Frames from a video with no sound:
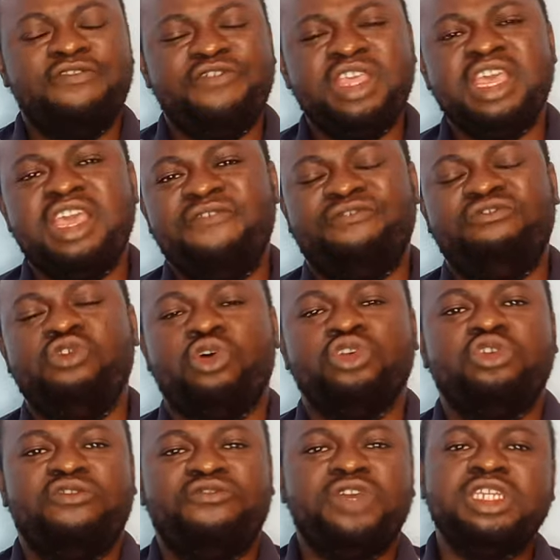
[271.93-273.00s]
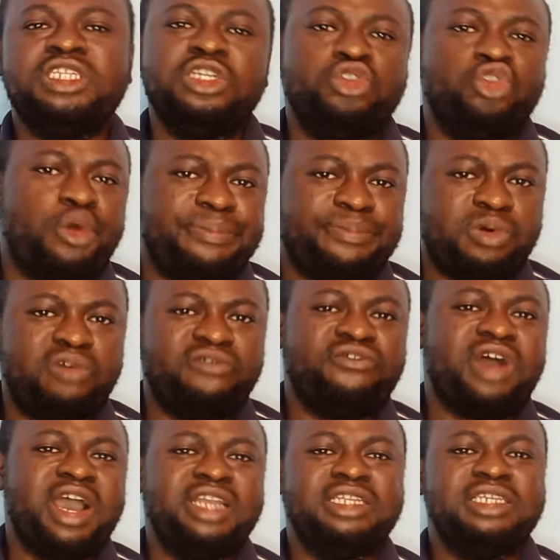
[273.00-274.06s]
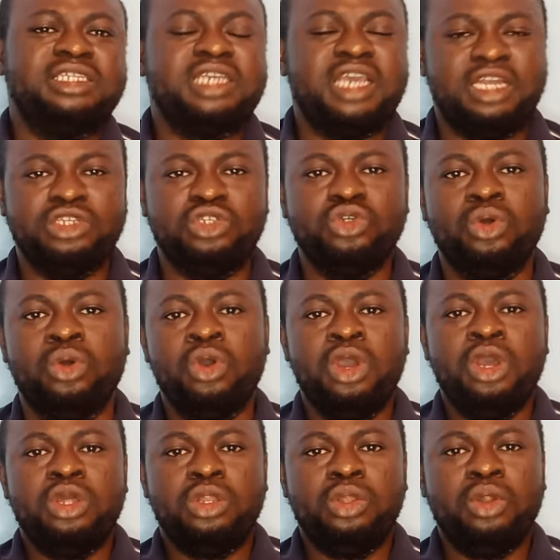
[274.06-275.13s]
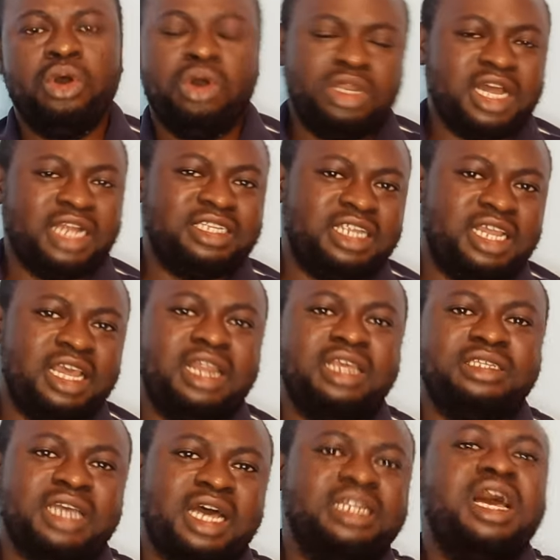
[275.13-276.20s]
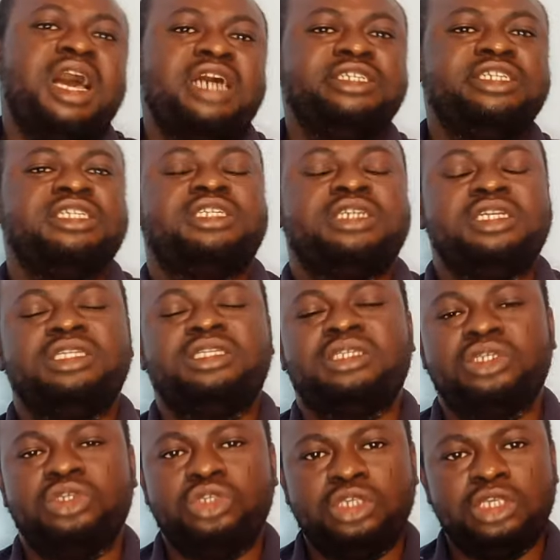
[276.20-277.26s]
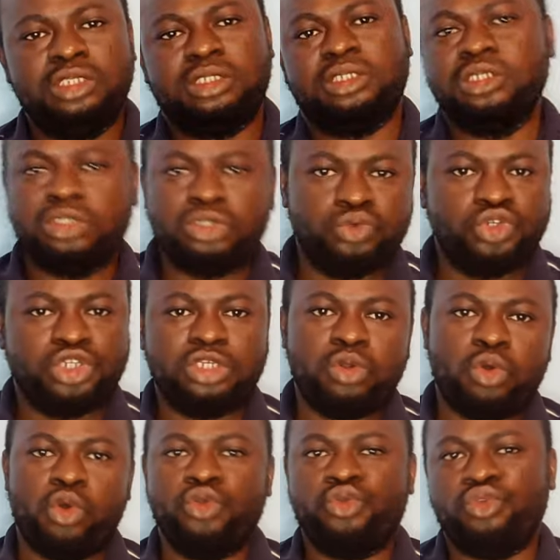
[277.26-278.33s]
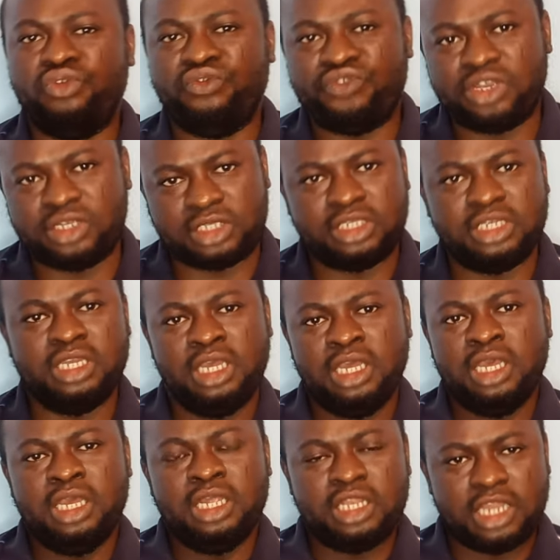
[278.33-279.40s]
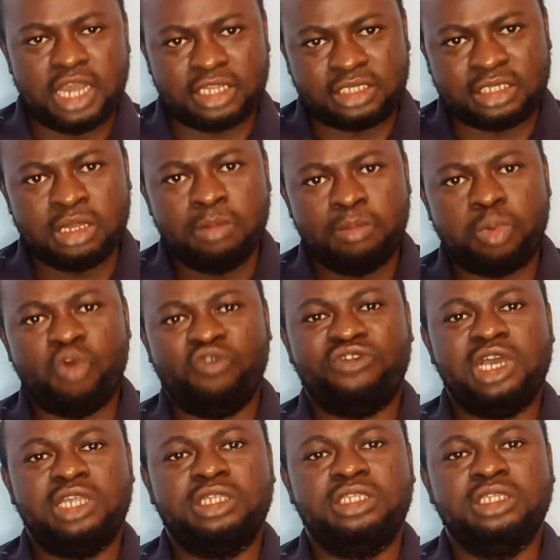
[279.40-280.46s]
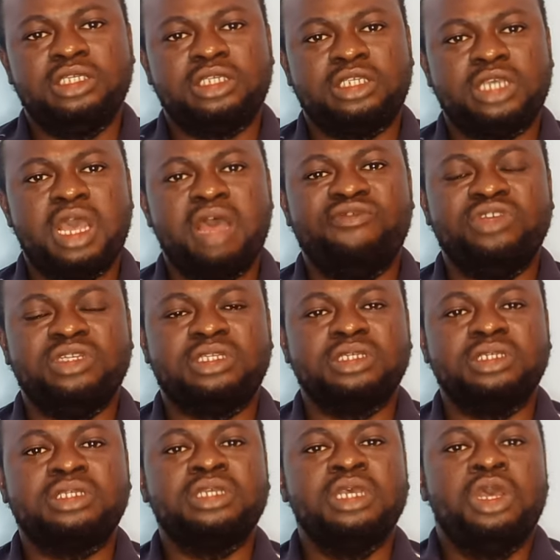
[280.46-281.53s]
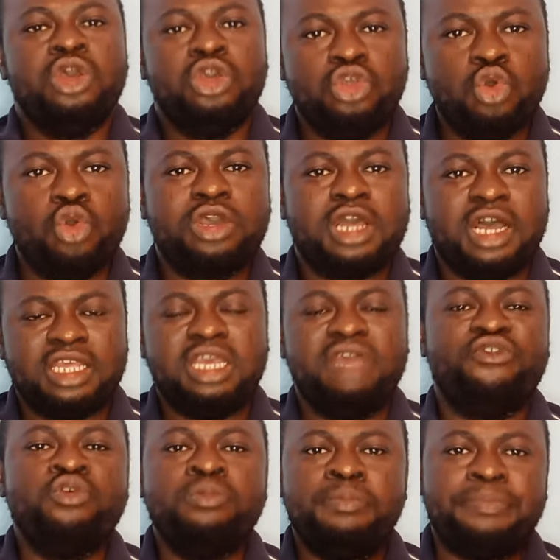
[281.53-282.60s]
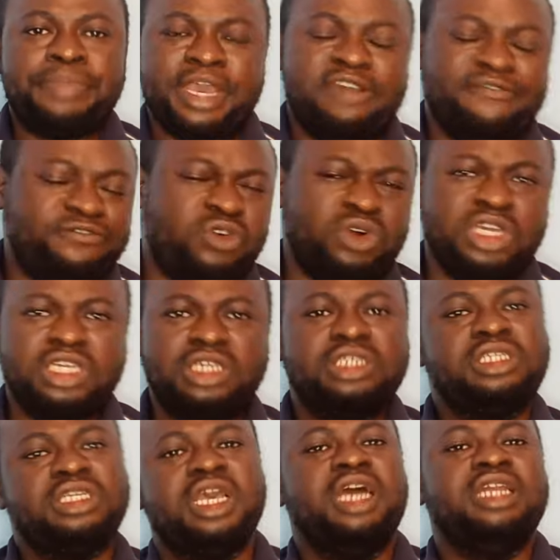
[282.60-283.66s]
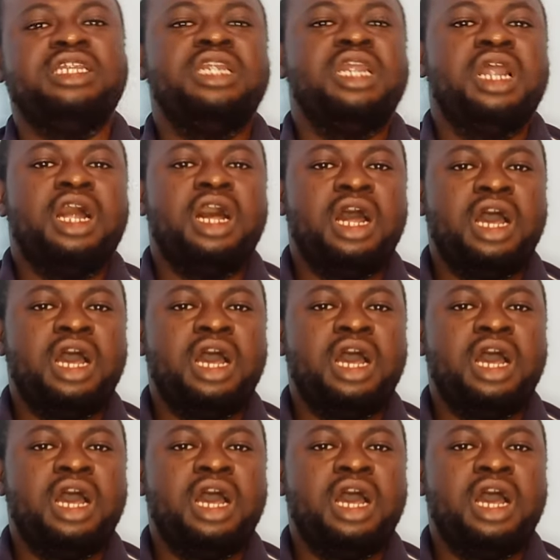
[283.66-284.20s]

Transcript: Even if your university don't provide it and you know that there is an adjacent institution or university that provide these services, you can even pay for it and